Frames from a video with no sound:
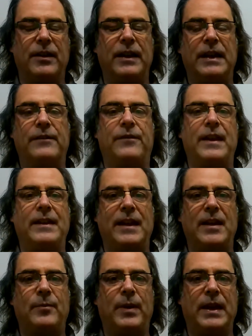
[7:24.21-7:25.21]
if they
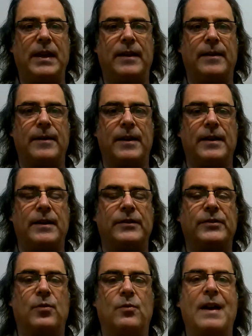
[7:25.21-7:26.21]
need be.
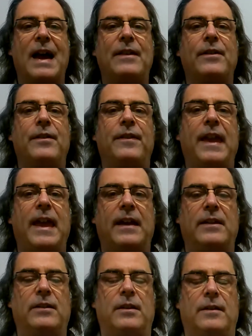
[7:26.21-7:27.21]
So rather
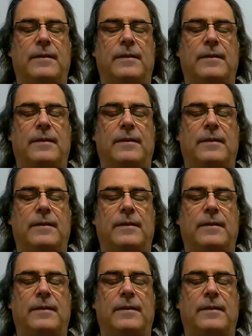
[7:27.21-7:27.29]
than